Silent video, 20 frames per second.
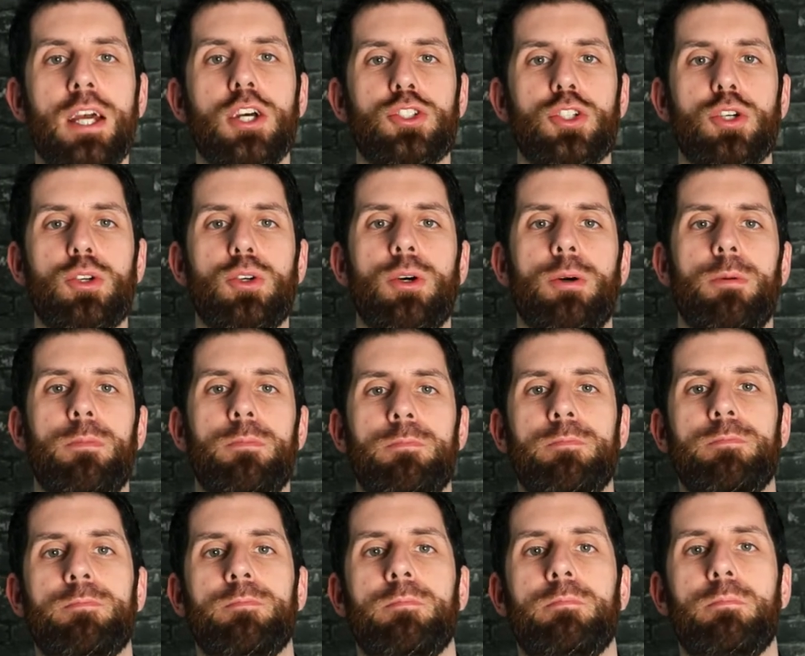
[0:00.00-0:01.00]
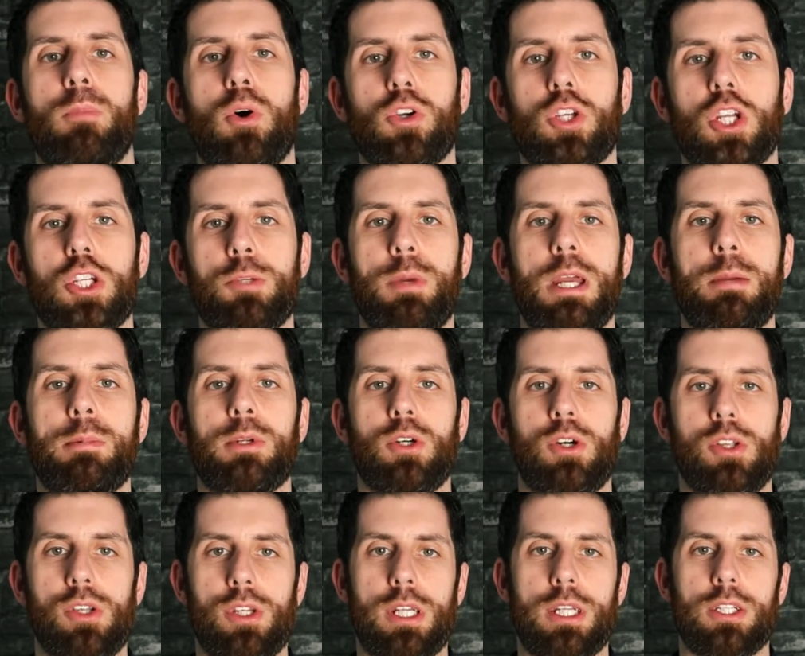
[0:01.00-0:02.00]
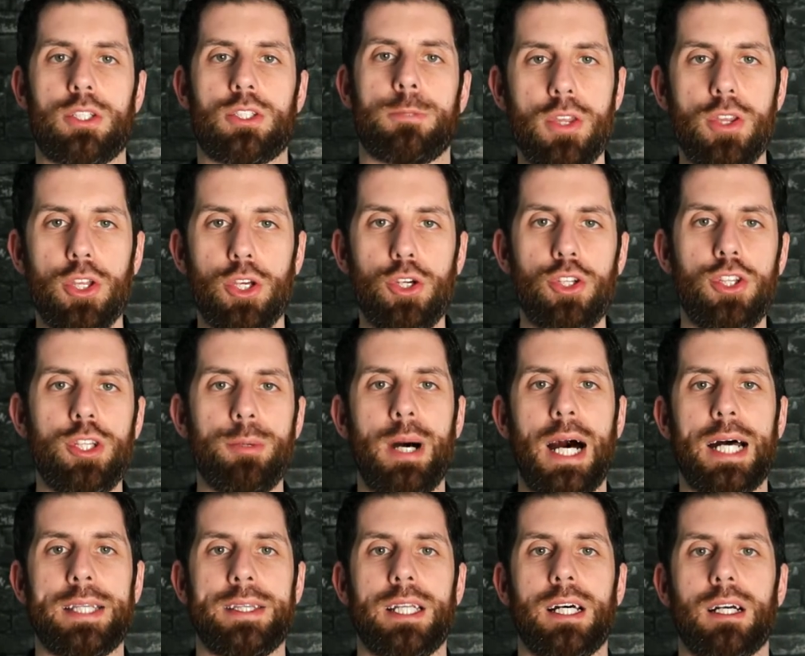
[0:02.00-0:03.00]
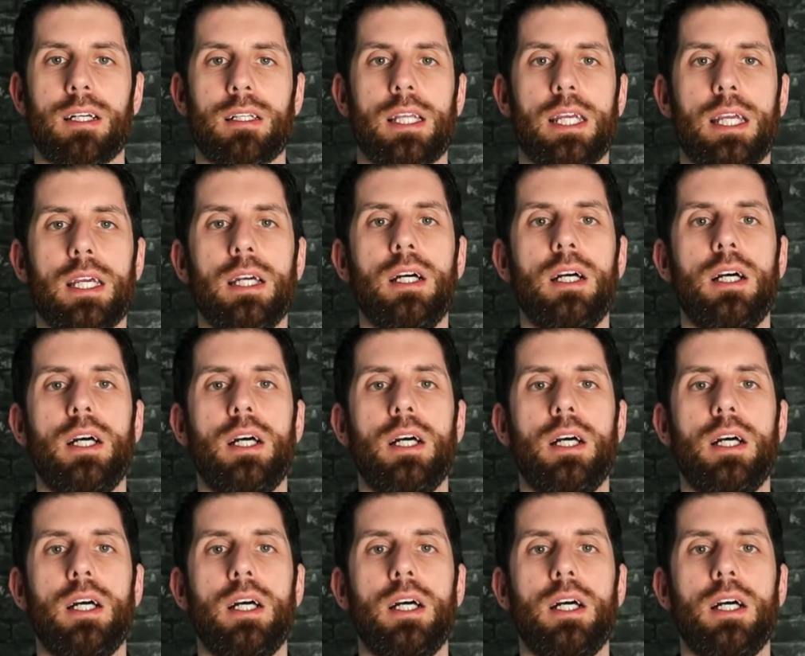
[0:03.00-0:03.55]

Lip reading: So, mortgage payment holidays, the good, the bad, and the ugly.